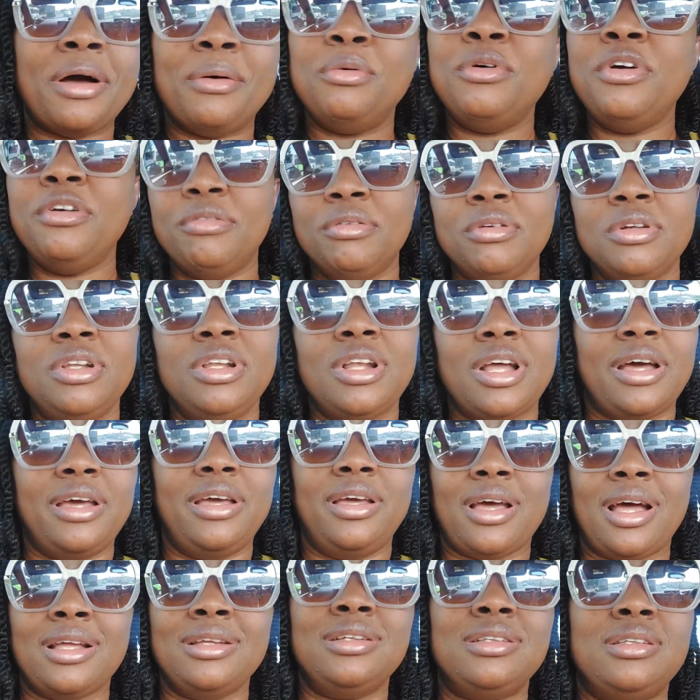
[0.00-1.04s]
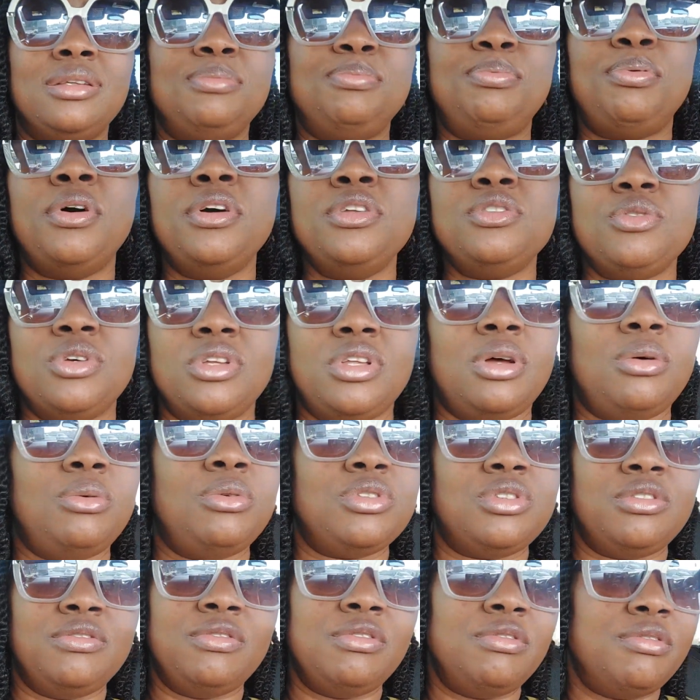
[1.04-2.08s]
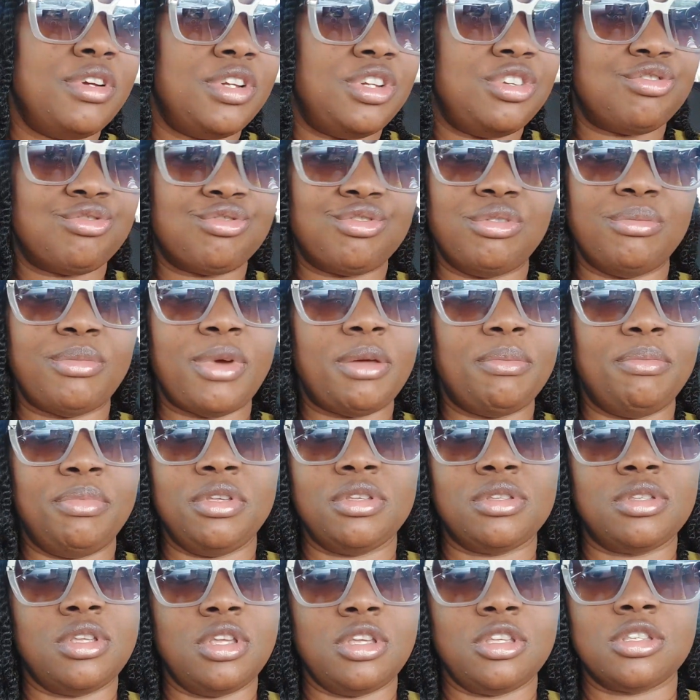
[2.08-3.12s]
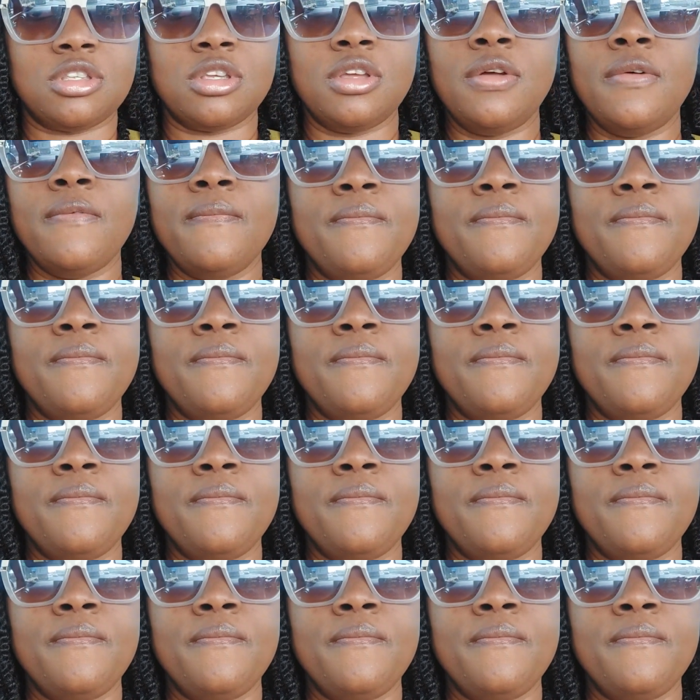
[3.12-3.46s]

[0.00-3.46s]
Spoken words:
won't even lie, at the point where I was even registering my business,